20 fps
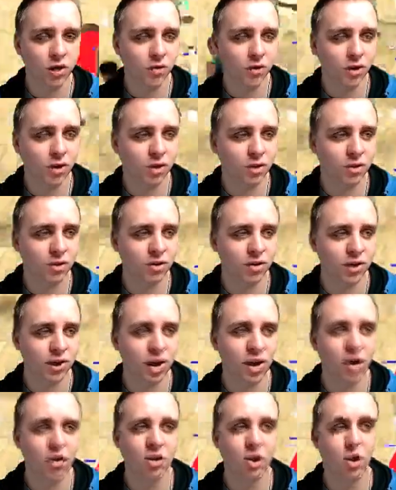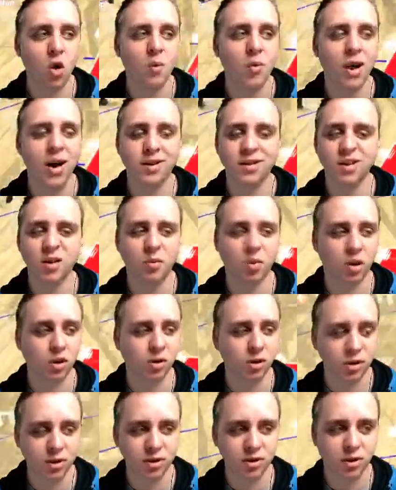be used. Like, I don't know what
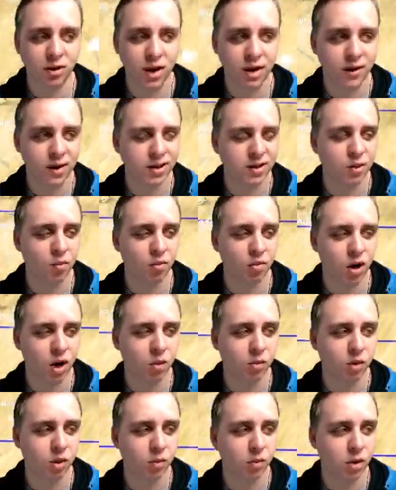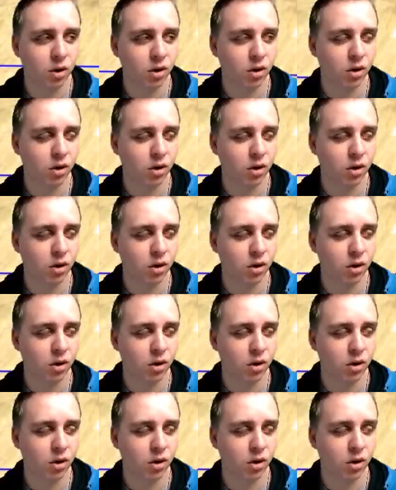basketball looks like. That's the problem.